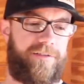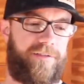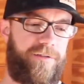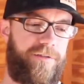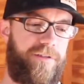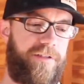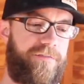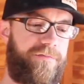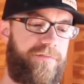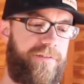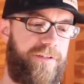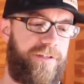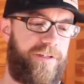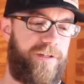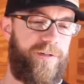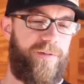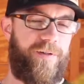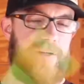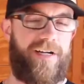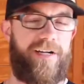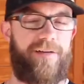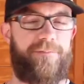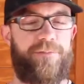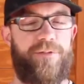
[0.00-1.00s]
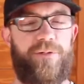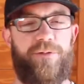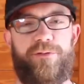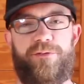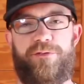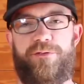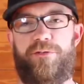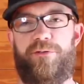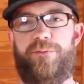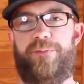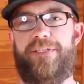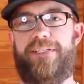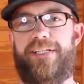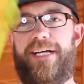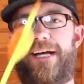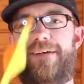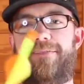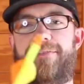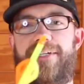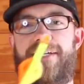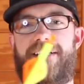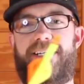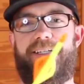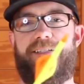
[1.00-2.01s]
this video I'm going to be
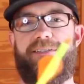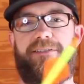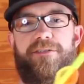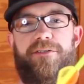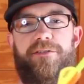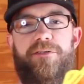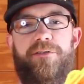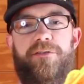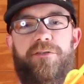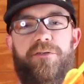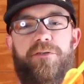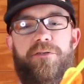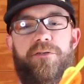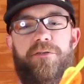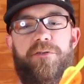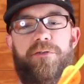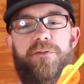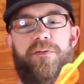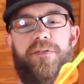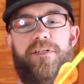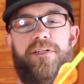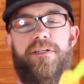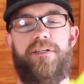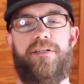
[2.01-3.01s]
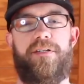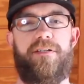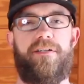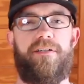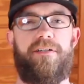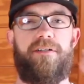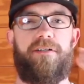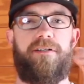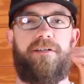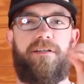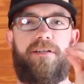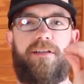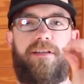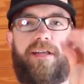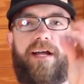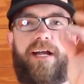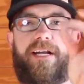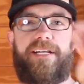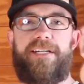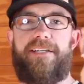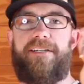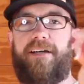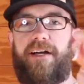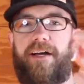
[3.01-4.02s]
diving into
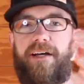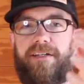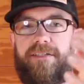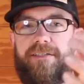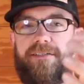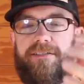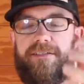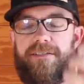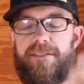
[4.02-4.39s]
lighted knocks.